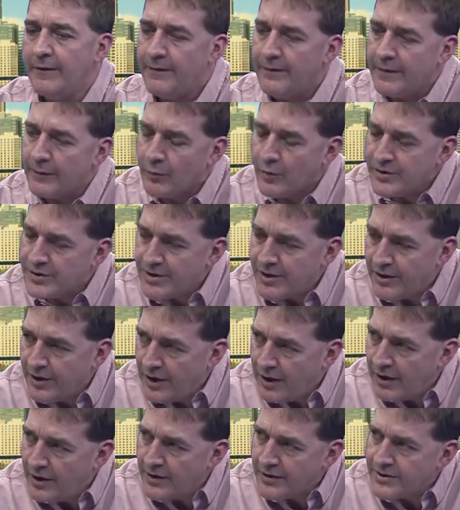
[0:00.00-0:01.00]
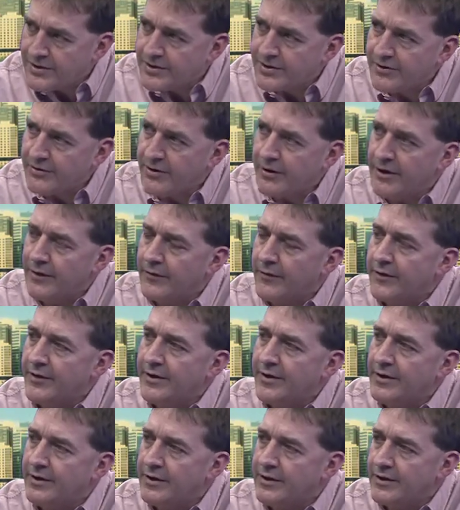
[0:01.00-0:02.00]
that was not screening their
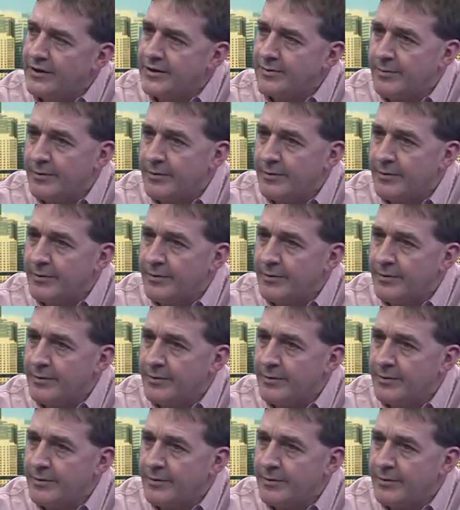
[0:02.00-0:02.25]
kids